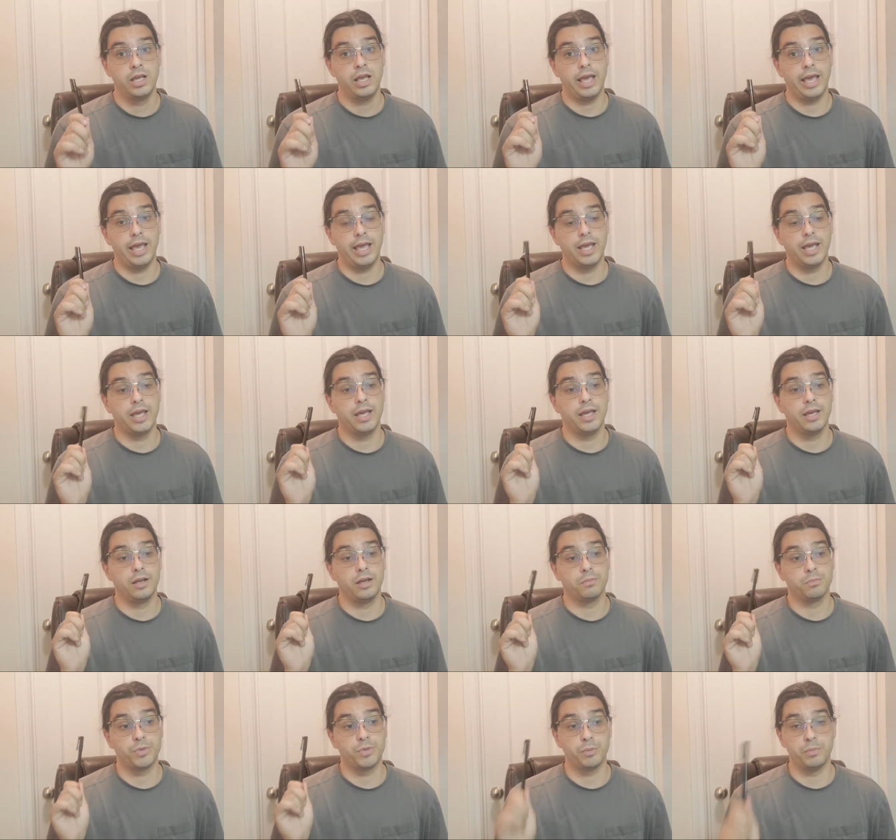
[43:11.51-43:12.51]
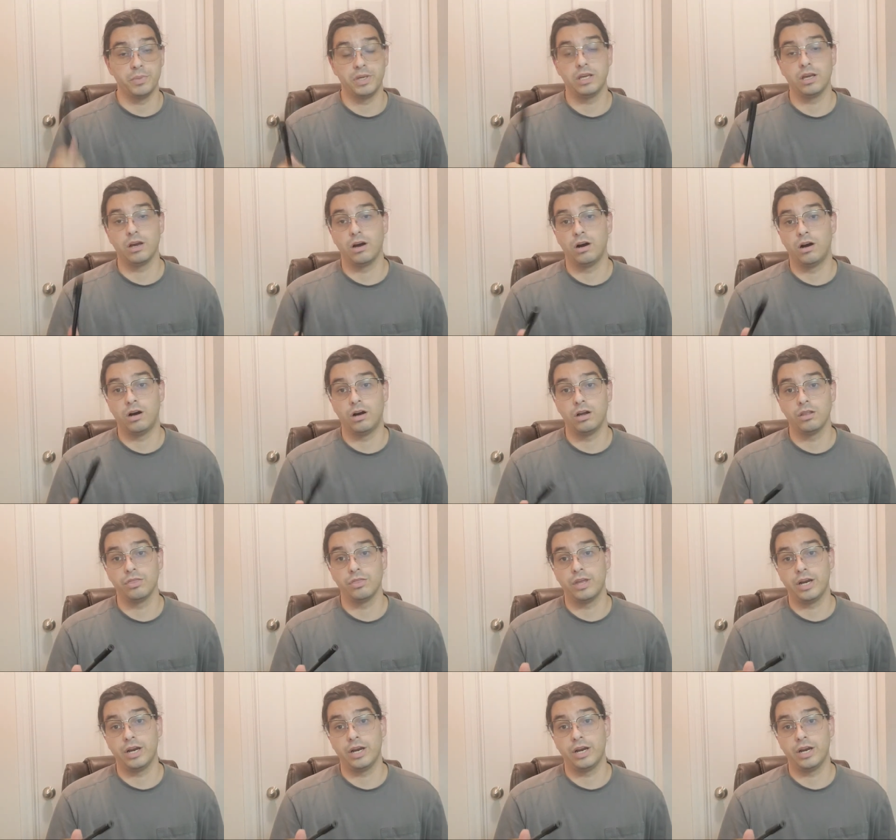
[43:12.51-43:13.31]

and put me on